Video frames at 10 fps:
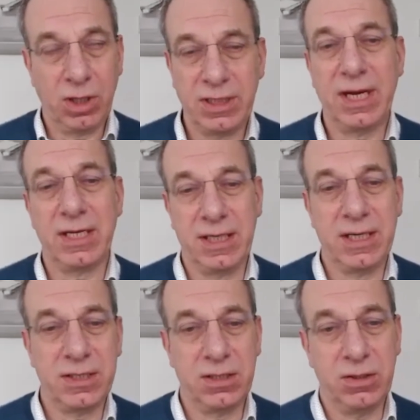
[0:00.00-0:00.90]

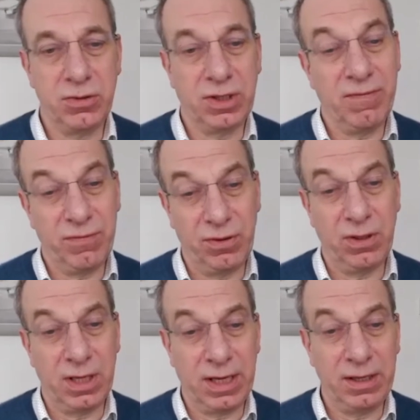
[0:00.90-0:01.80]
access to the drug in
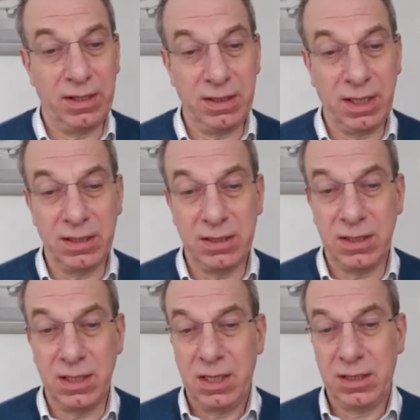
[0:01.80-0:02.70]
frontline, and
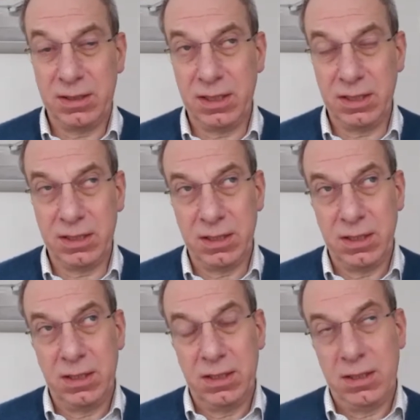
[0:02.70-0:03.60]
I think
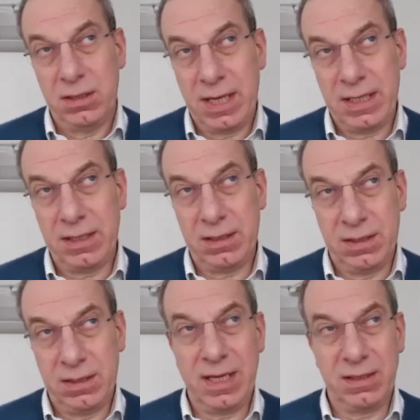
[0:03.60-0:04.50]

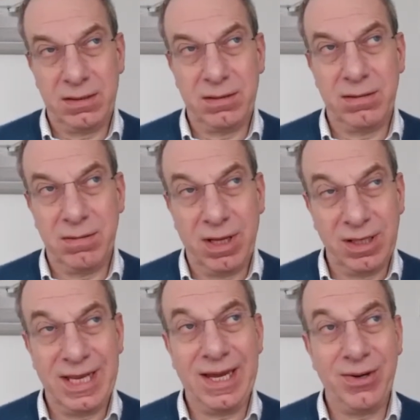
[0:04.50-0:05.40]
that
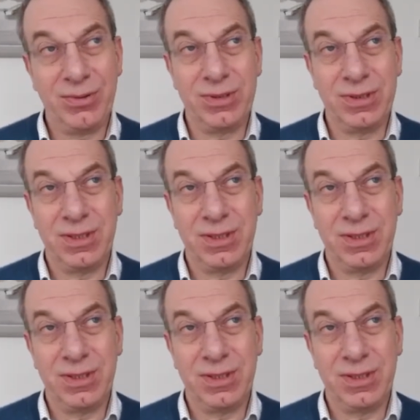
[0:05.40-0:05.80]
allowed